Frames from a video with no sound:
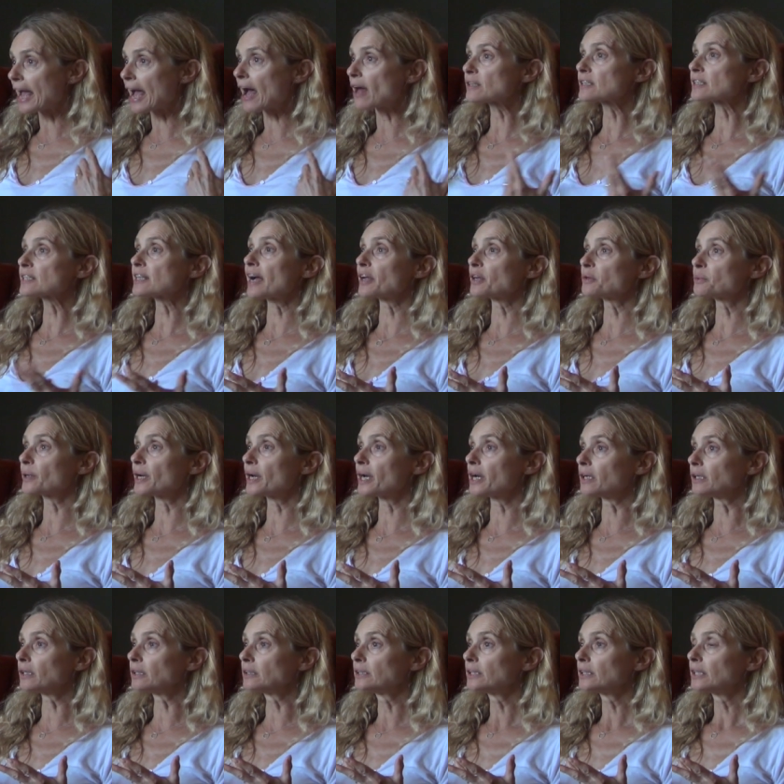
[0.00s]
the outside
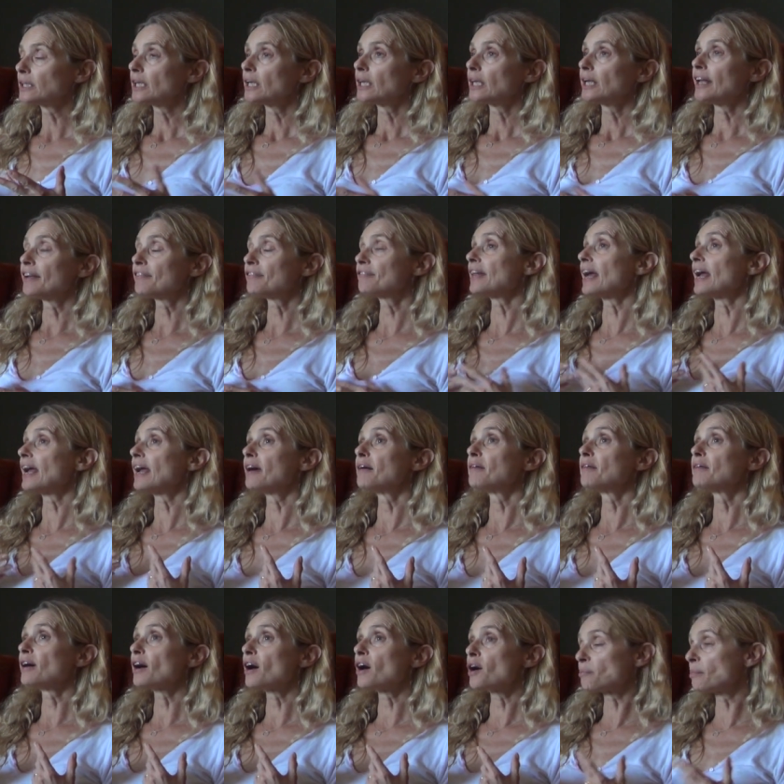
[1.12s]
world, if
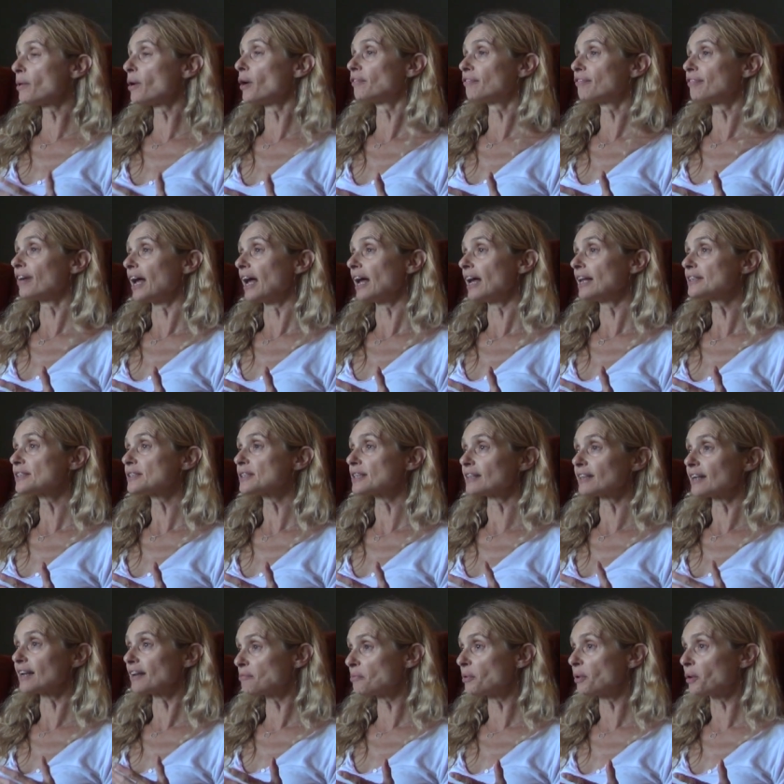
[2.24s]
they are Bond fans
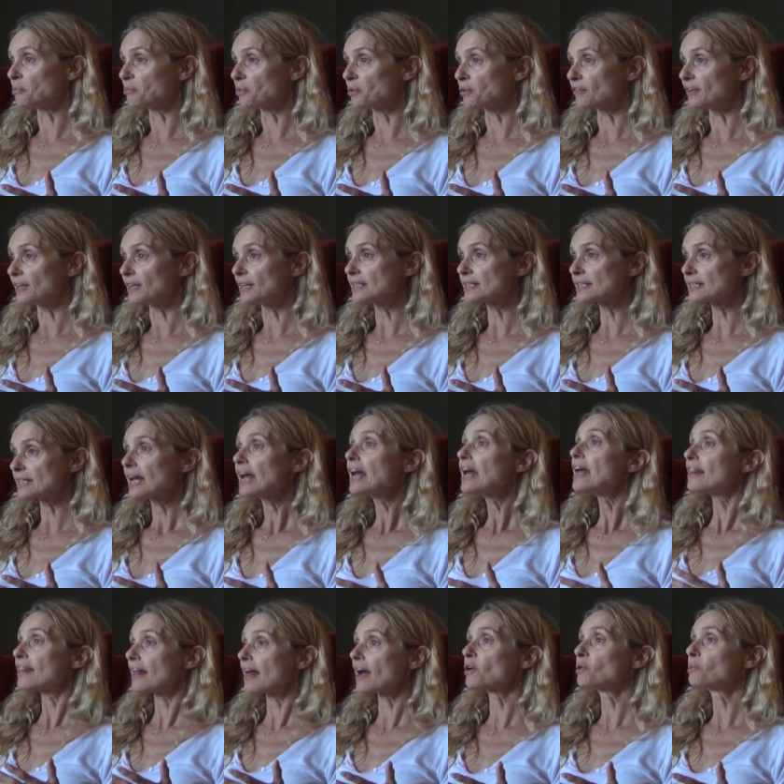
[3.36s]
and love Bond movies,
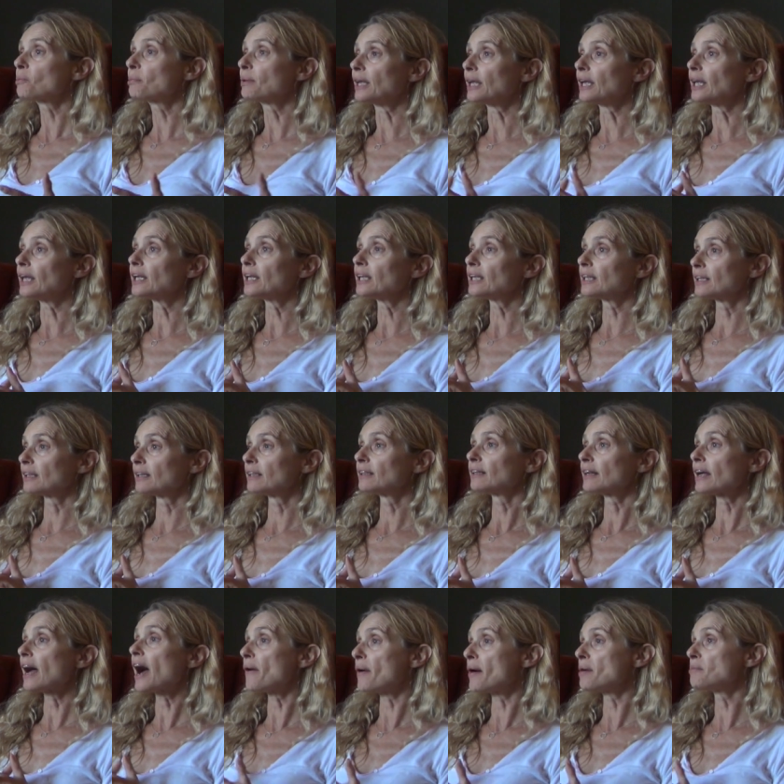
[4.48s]
that'll be
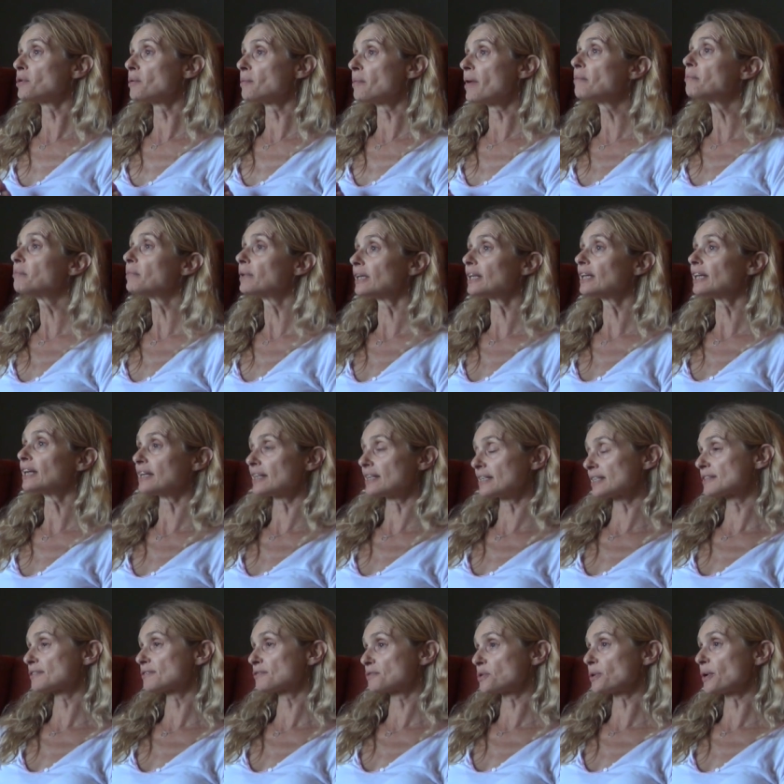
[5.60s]
how I'm remembered,
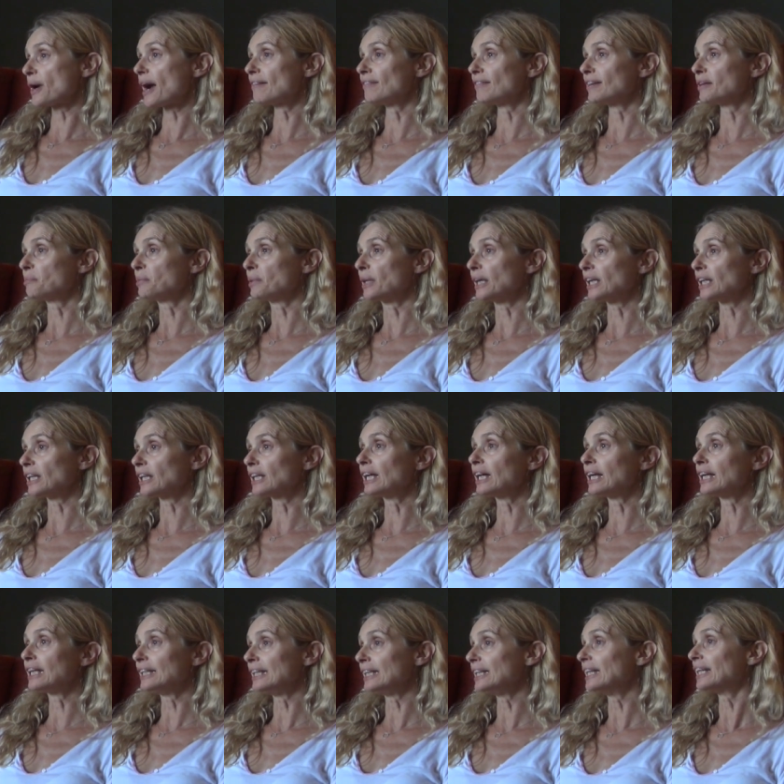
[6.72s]
is for having been
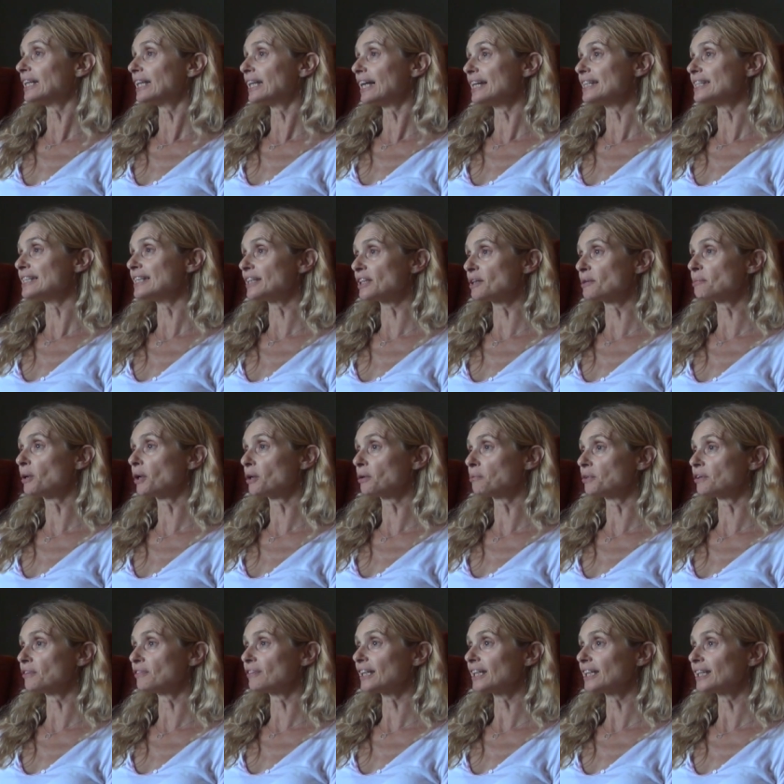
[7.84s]
a leading lady in a
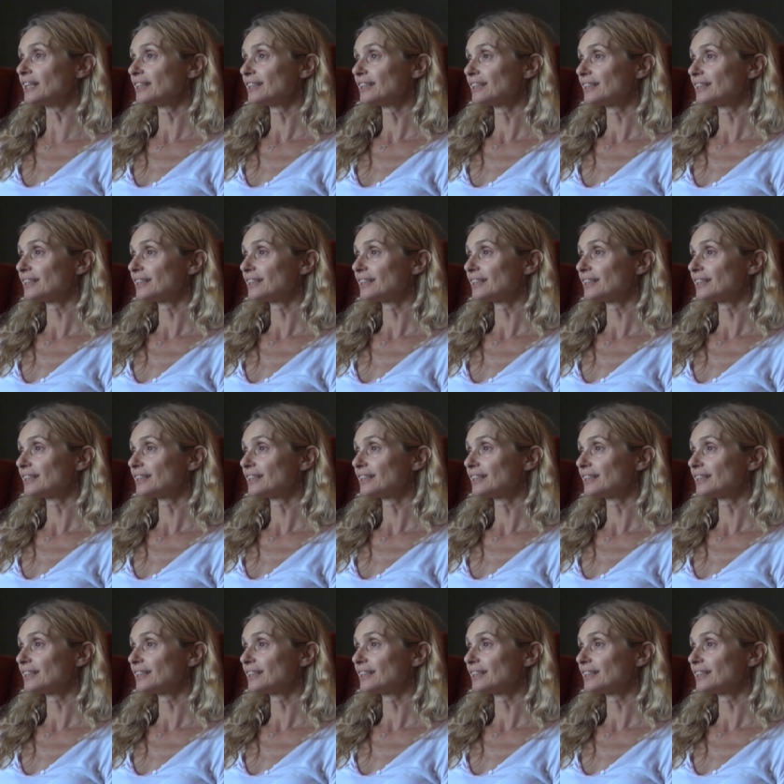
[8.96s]
Bond movie.